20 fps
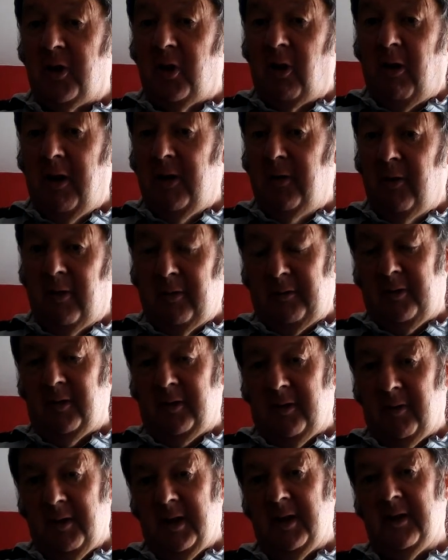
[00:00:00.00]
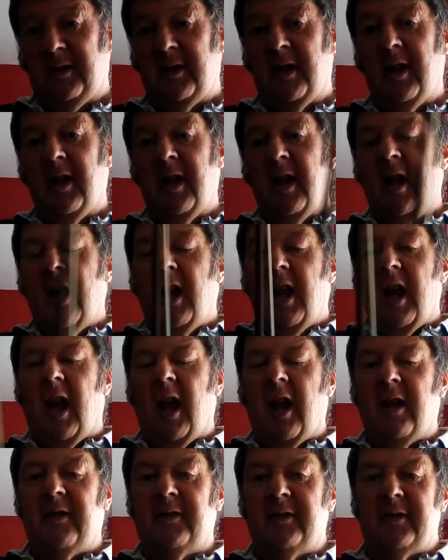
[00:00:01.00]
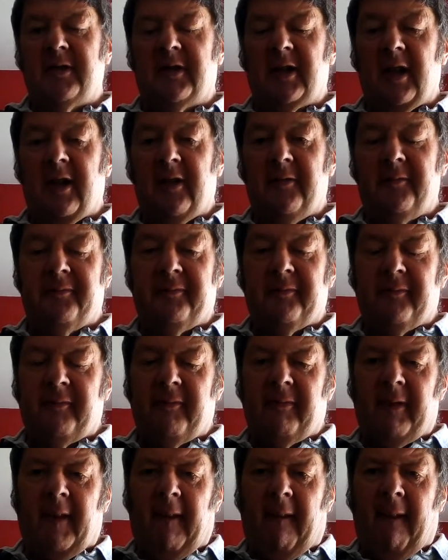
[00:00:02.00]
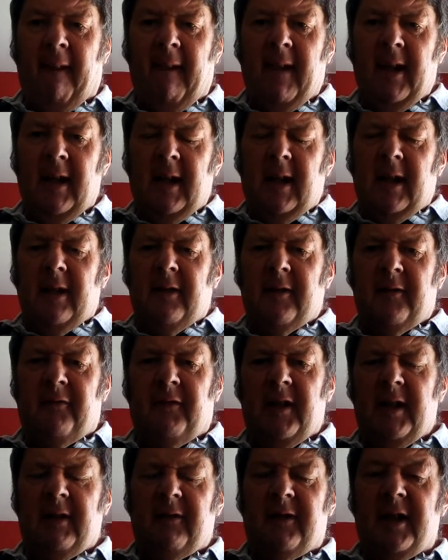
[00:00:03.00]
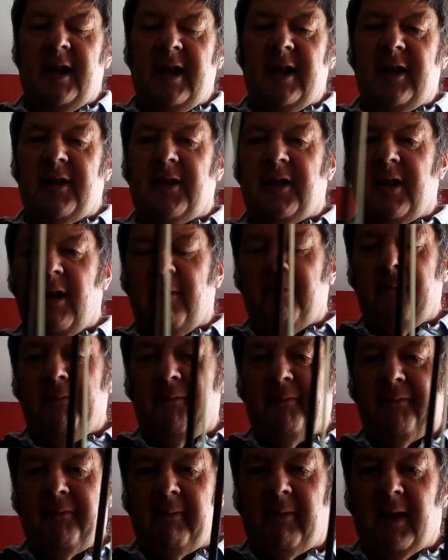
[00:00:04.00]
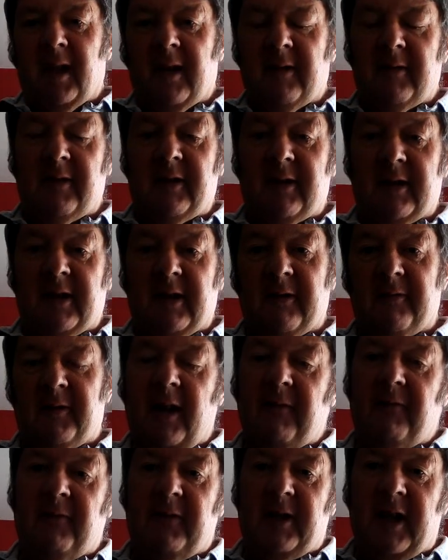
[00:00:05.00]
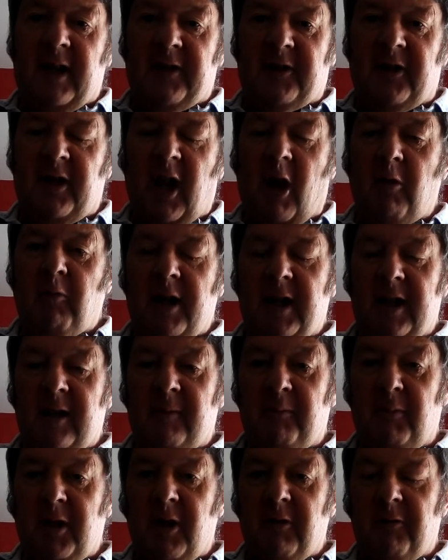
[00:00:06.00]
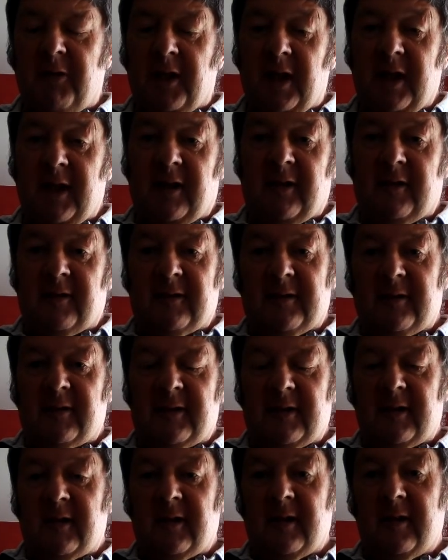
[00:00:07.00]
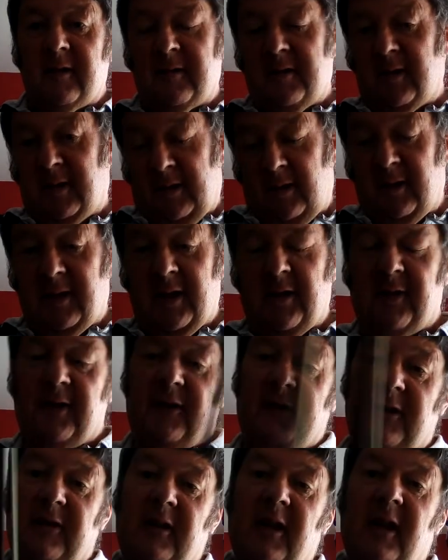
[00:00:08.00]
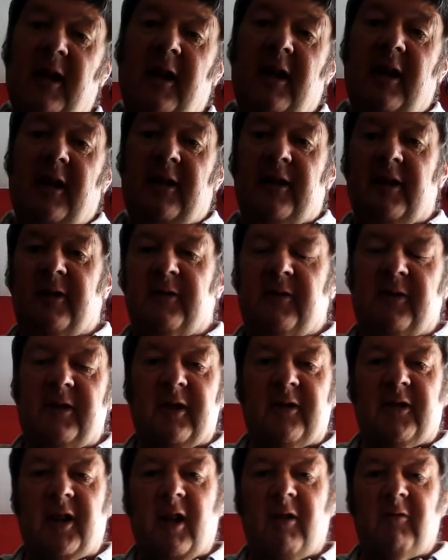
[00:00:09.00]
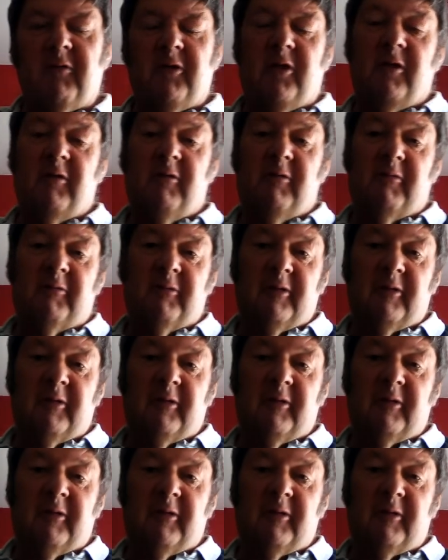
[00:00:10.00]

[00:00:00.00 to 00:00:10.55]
try not to do it, and the thing is that there's nowhere in music in this that tells you